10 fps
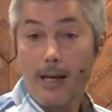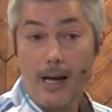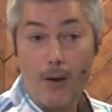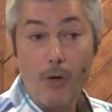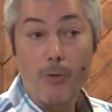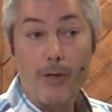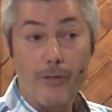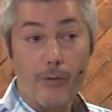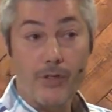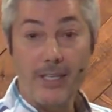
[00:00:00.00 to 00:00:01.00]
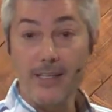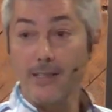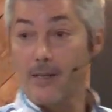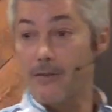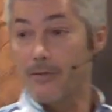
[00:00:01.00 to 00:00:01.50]
We went through a
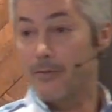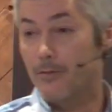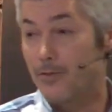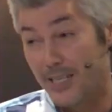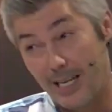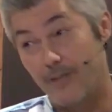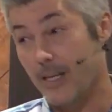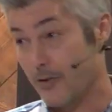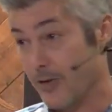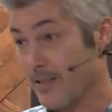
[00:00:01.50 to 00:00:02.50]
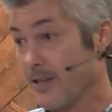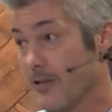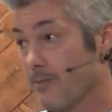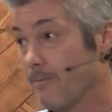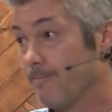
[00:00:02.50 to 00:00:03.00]
season of significant
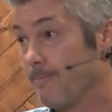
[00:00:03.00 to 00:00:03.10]
transition,